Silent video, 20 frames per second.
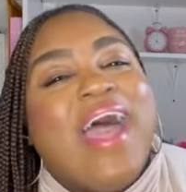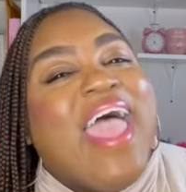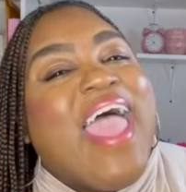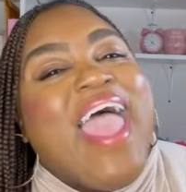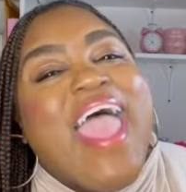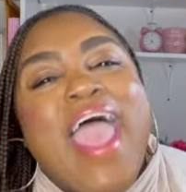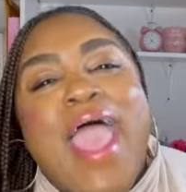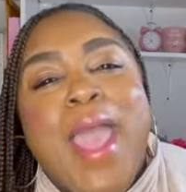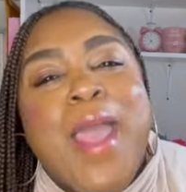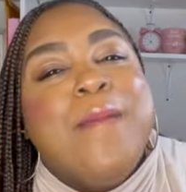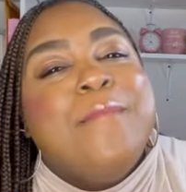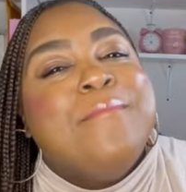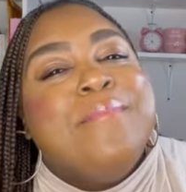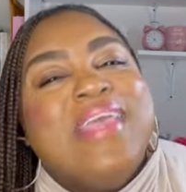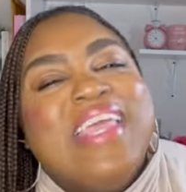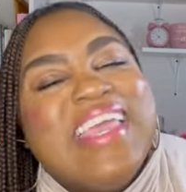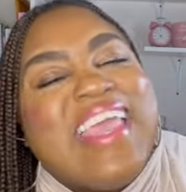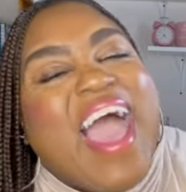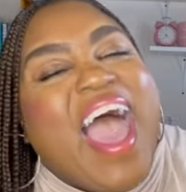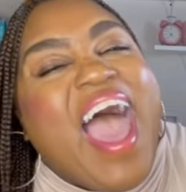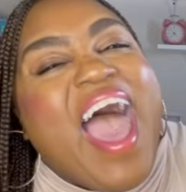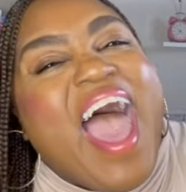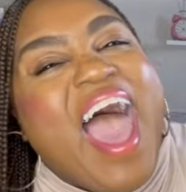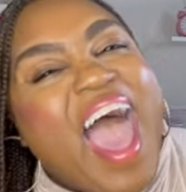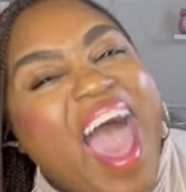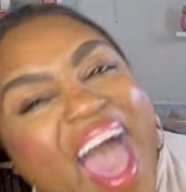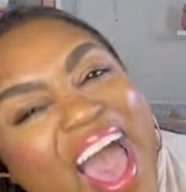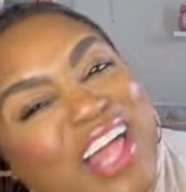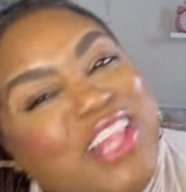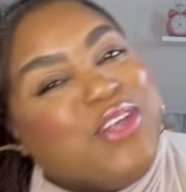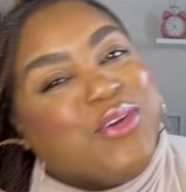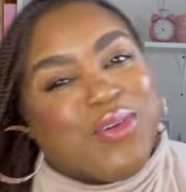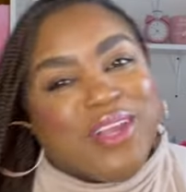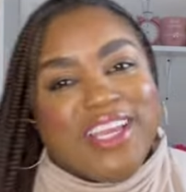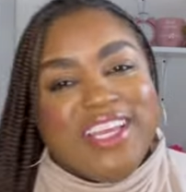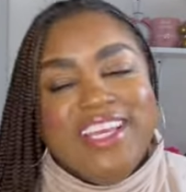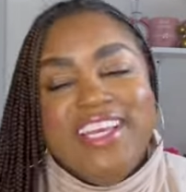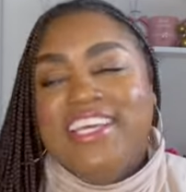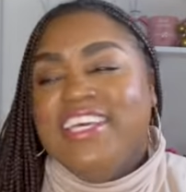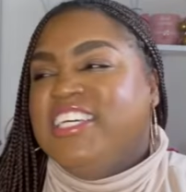had me
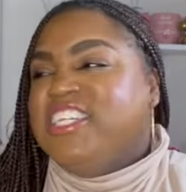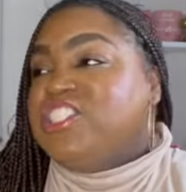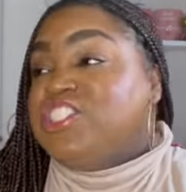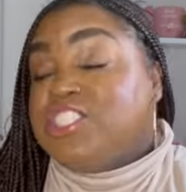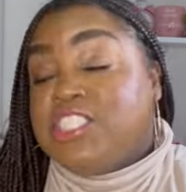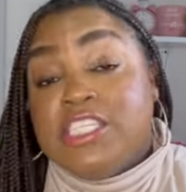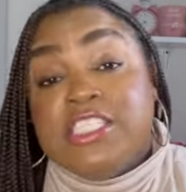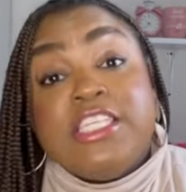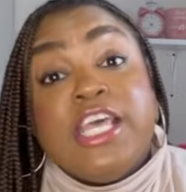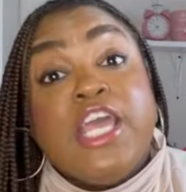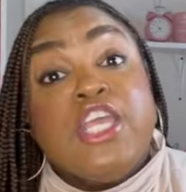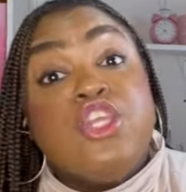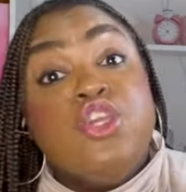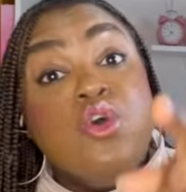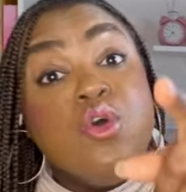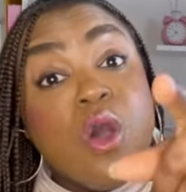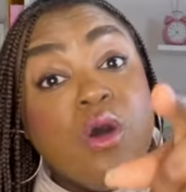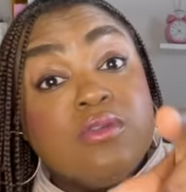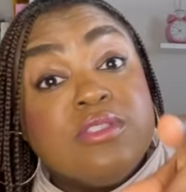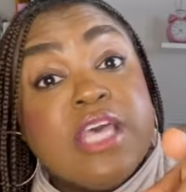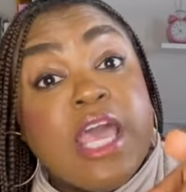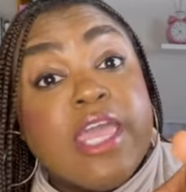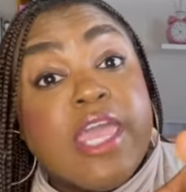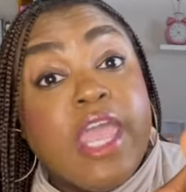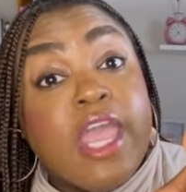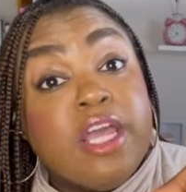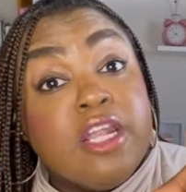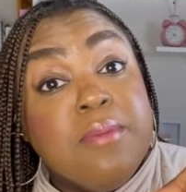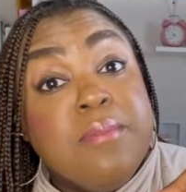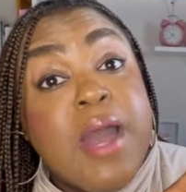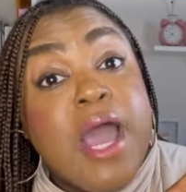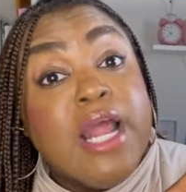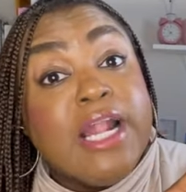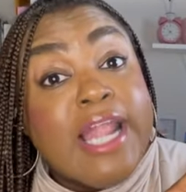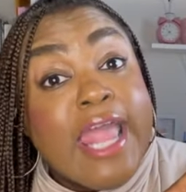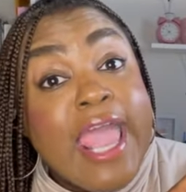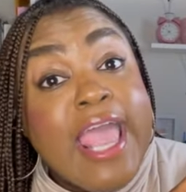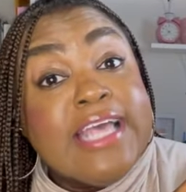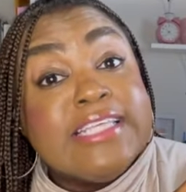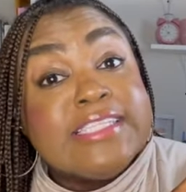hollering. She said, you gonna take care of them ugly
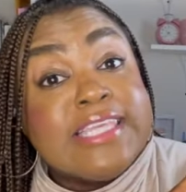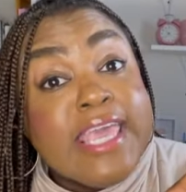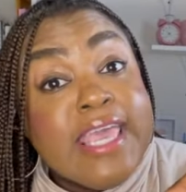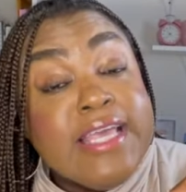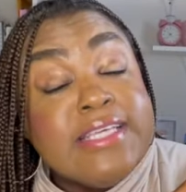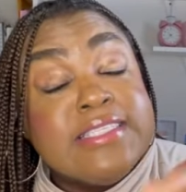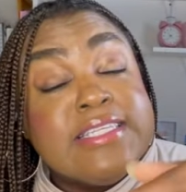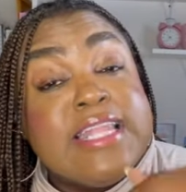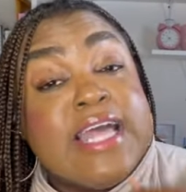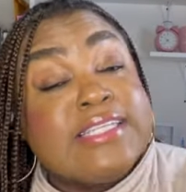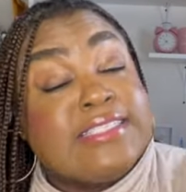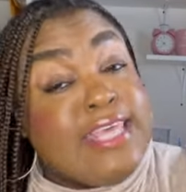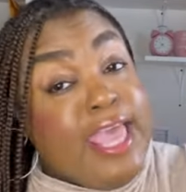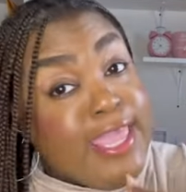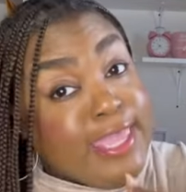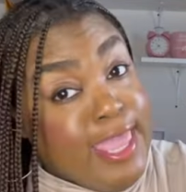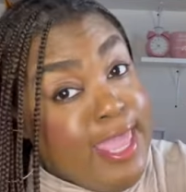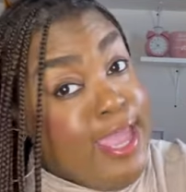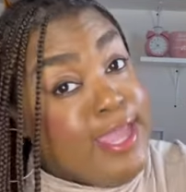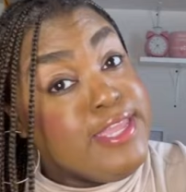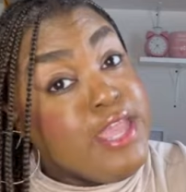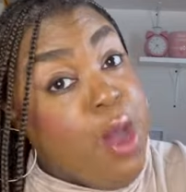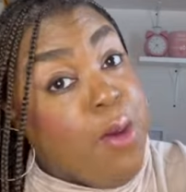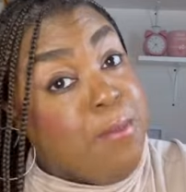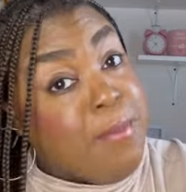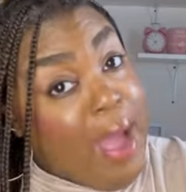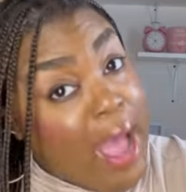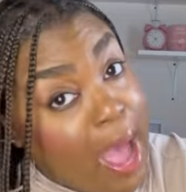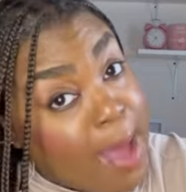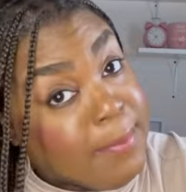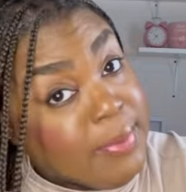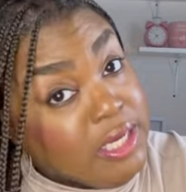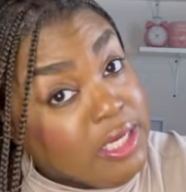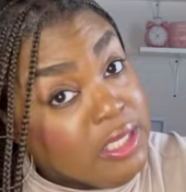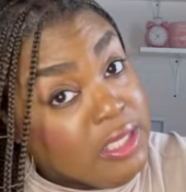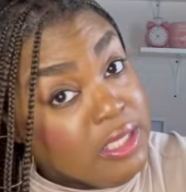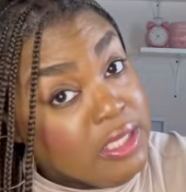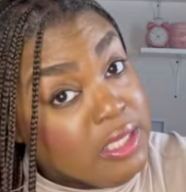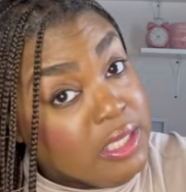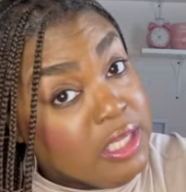ass kids and not take care of your mama?
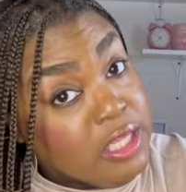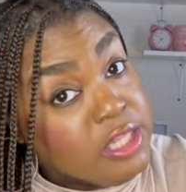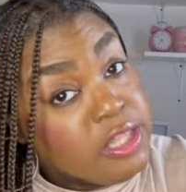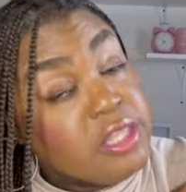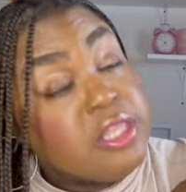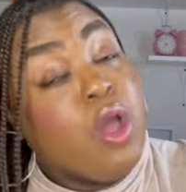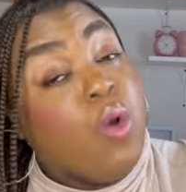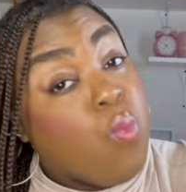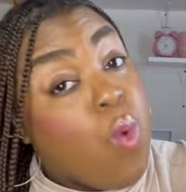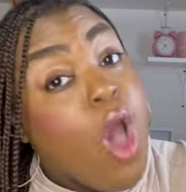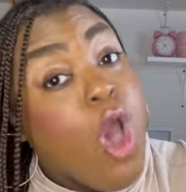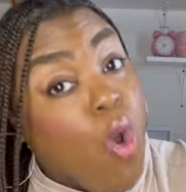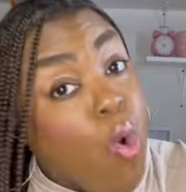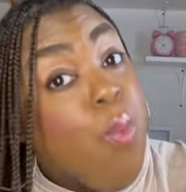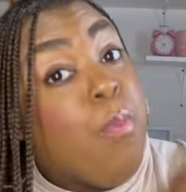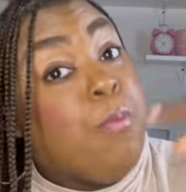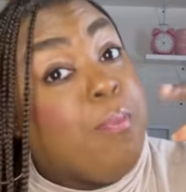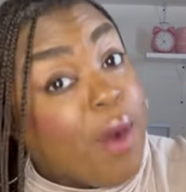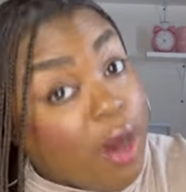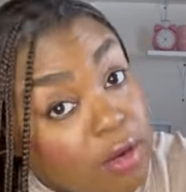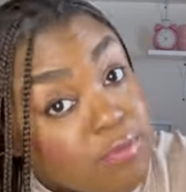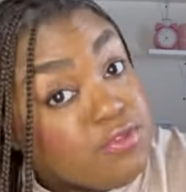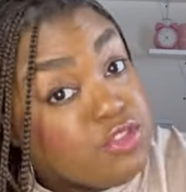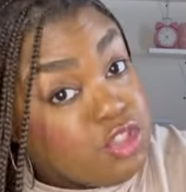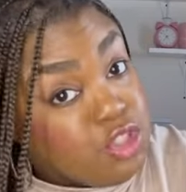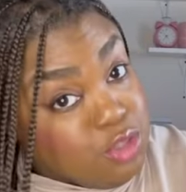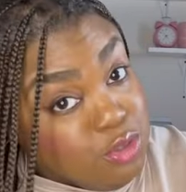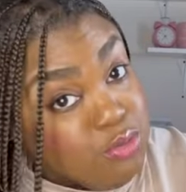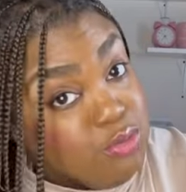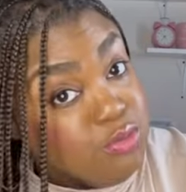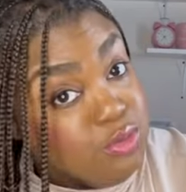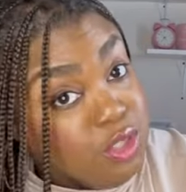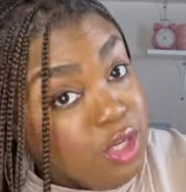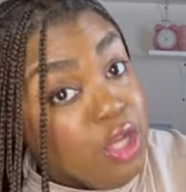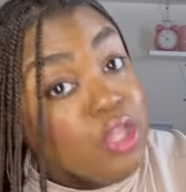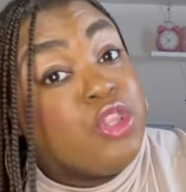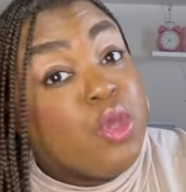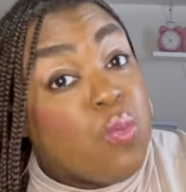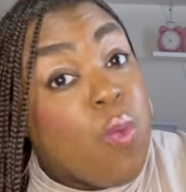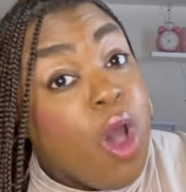The one who birthed you?
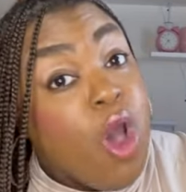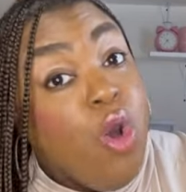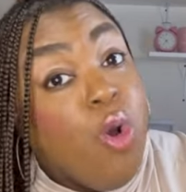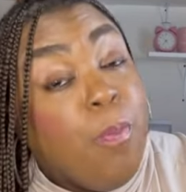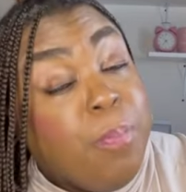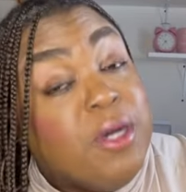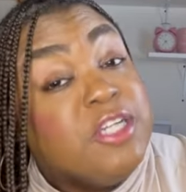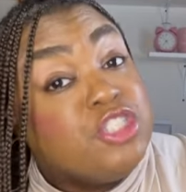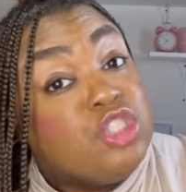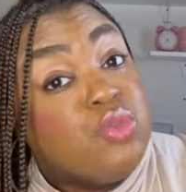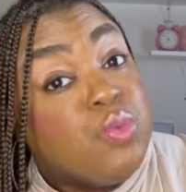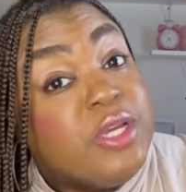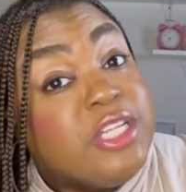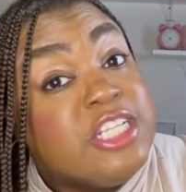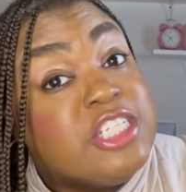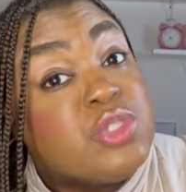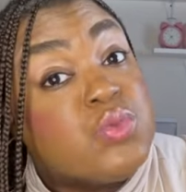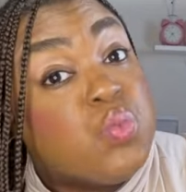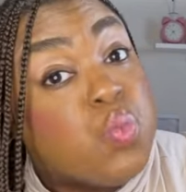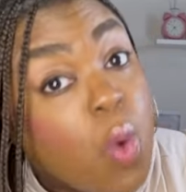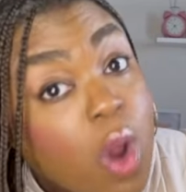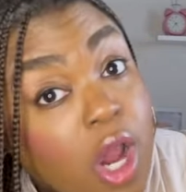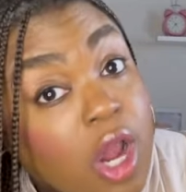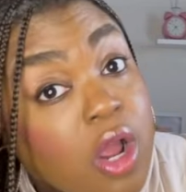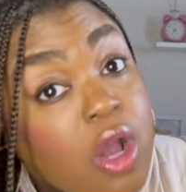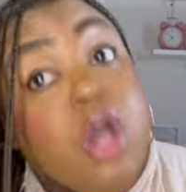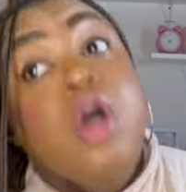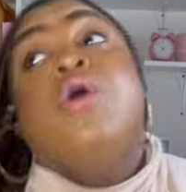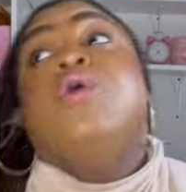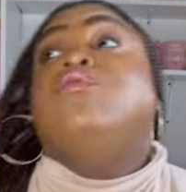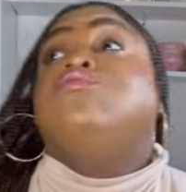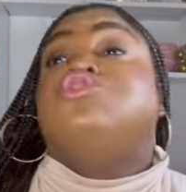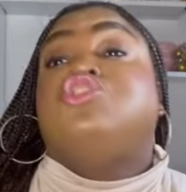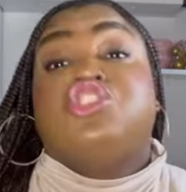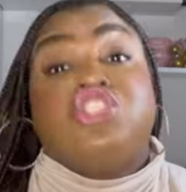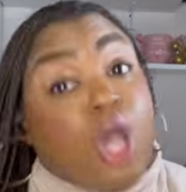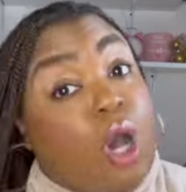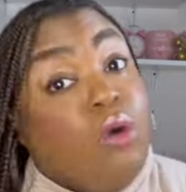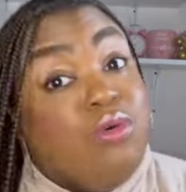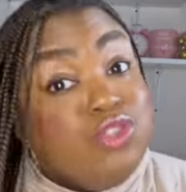The one who put you in this world? Who
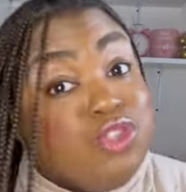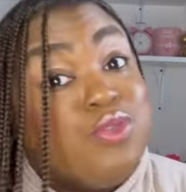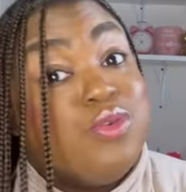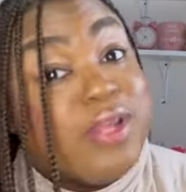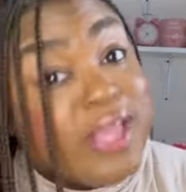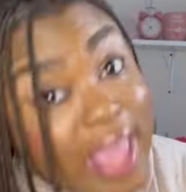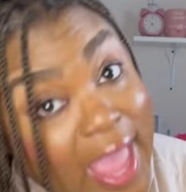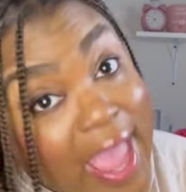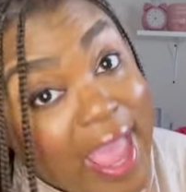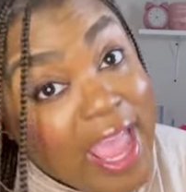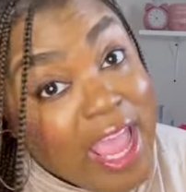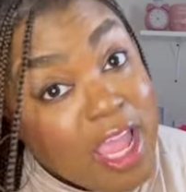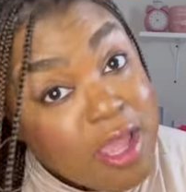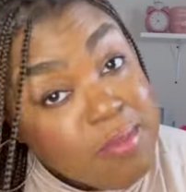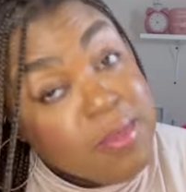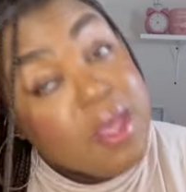showed you the game?